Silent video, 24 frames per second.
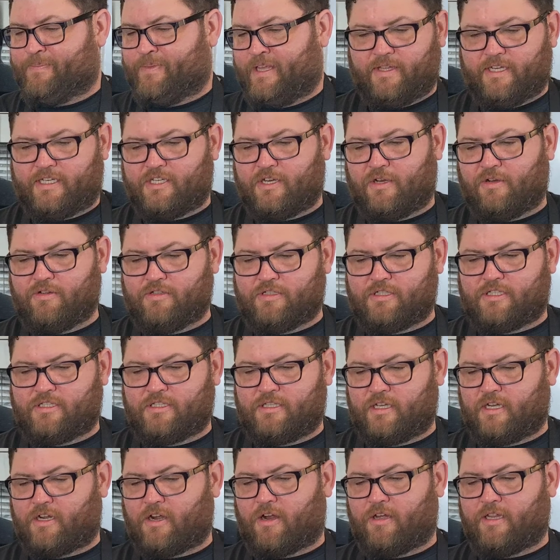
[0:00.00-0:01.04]

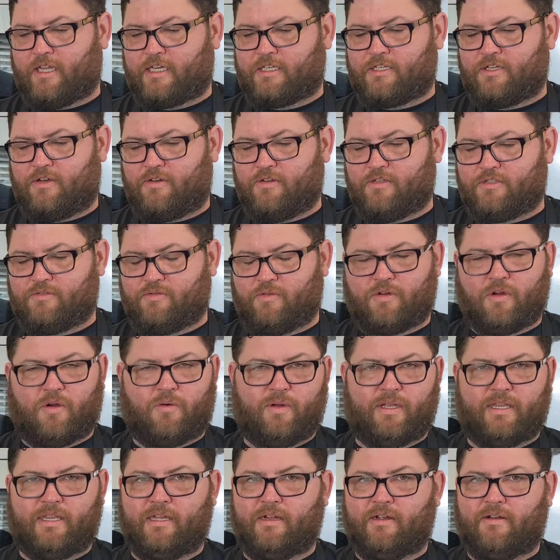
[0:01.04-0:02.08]
The garlic toast will
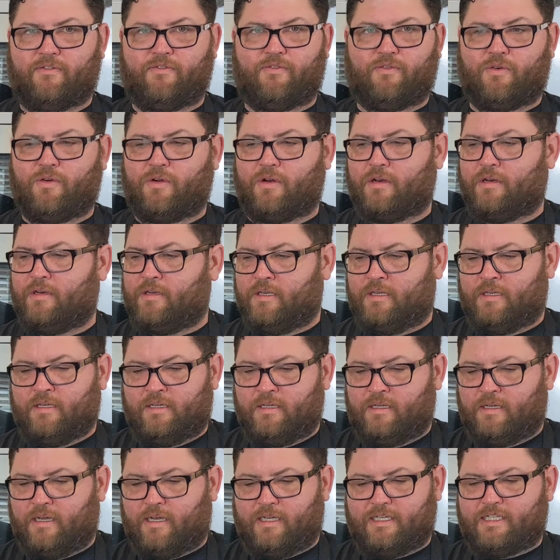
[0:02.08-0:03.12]
go in there for
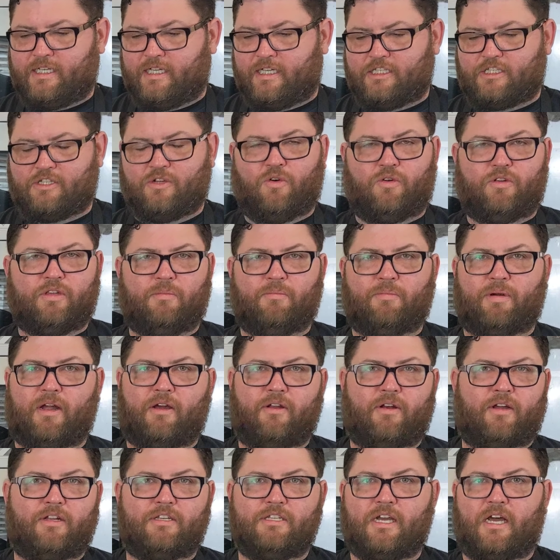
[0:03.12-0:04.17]
until it's golden
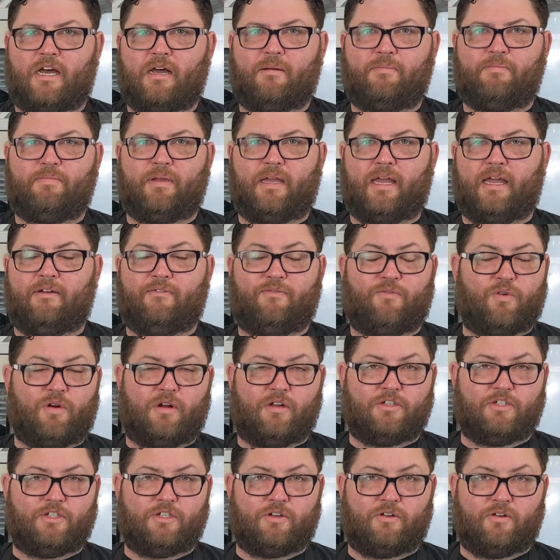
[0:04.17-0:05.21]
brown on top at
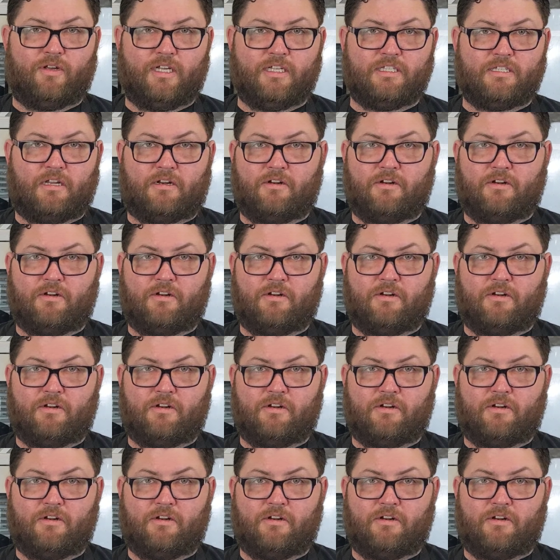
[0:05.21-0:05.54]
400 degrees.